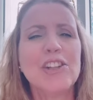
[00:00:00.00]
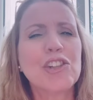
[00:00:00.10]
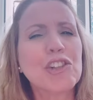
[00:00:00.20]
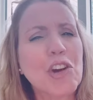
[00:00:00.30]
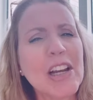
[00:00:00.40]

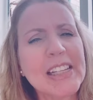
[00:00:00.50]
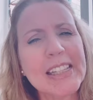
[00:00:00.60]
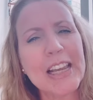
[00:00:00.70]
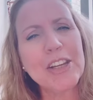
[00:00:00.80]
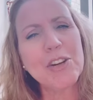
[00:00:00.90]
Trust
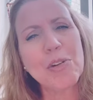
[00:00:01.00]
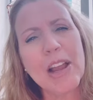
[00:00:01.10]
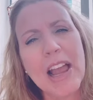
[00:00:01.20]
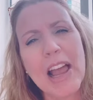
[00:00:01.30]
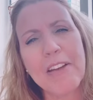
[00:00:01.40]
that your
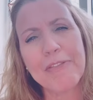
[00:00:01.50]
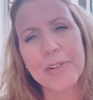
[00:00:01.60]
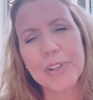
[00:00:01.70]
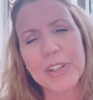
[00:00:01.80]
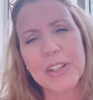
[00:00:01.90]

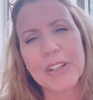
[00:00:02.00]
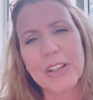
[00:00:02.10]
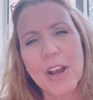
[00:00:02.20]
efforts